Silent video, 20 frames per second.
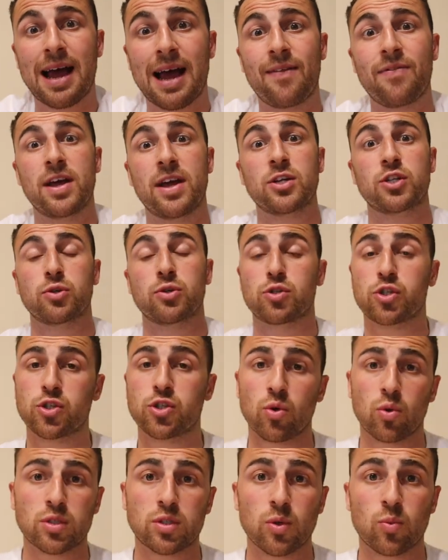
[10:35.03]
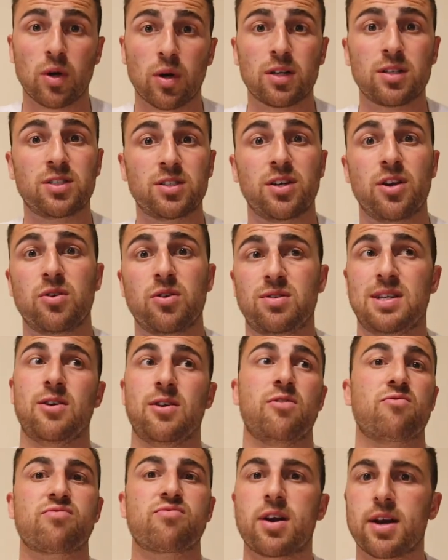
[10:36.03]
and then do shorter ones, you know,
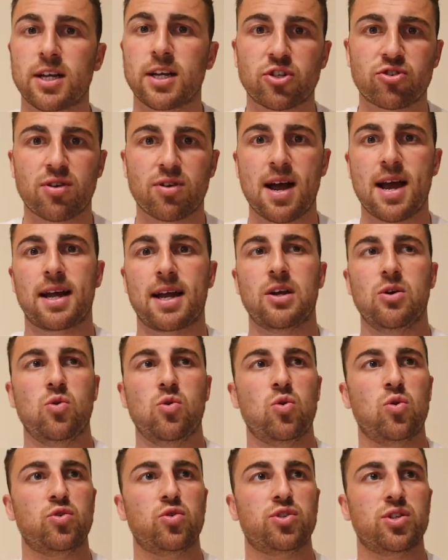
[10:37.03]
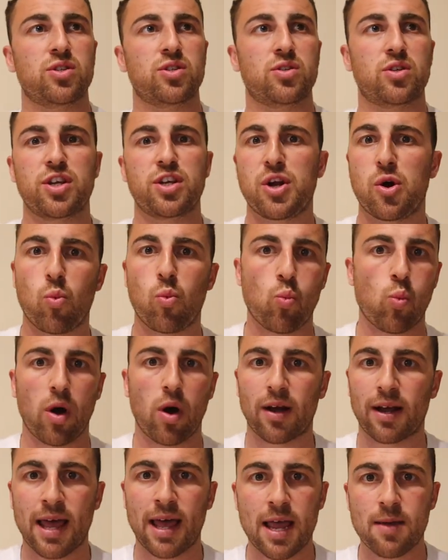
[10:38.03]
down a running track, or just, you know,
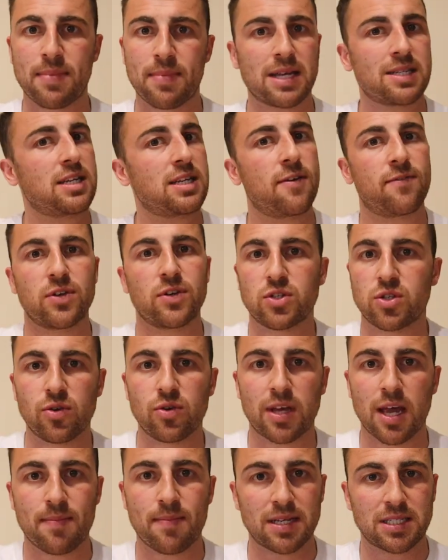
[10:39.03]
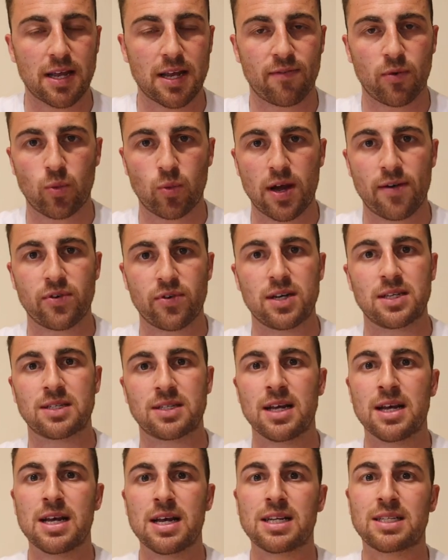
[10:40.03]
one K best effort, two K best effort, whatever it
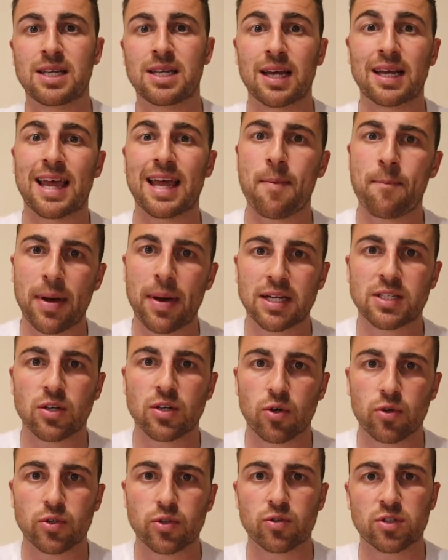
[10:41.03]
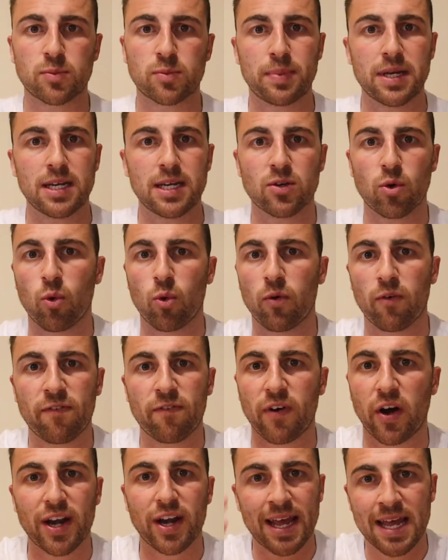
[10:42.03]
is, to get better on your speed, or
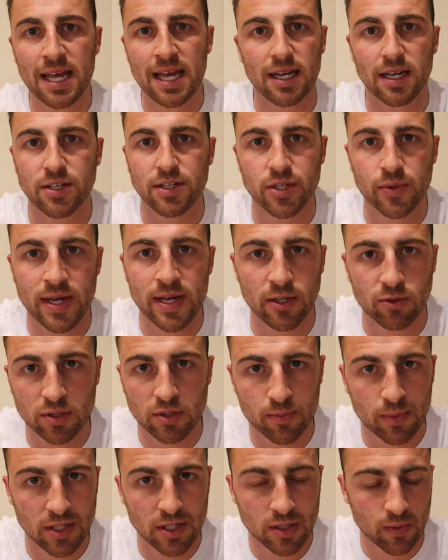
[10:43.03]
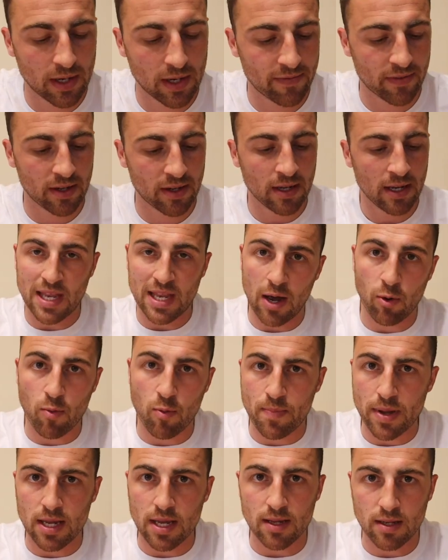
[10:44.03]
find a hill and do hill sprints or whatever. That
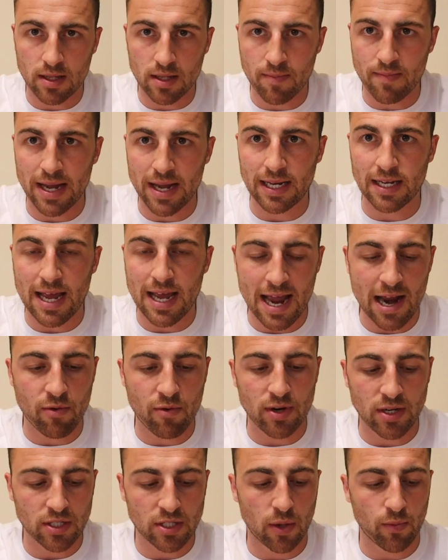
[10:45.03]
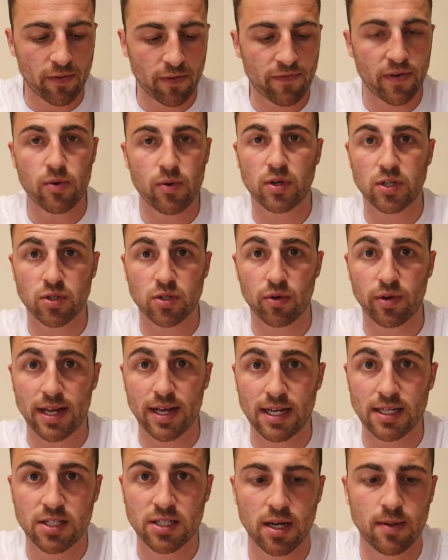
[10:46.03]
would be the main areas I would focus on
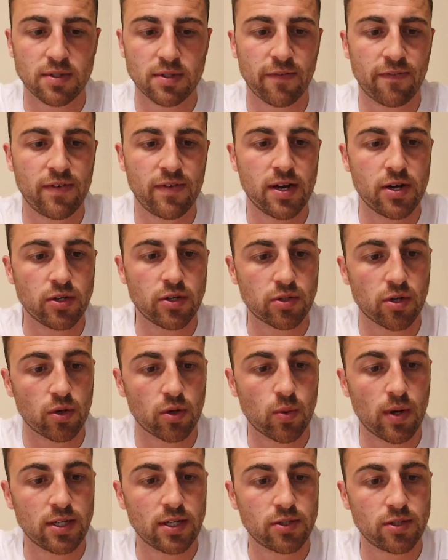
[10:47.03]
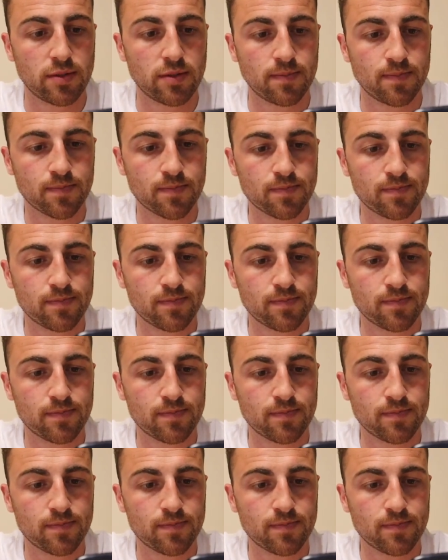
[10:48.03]
in terms of fitness. Good question.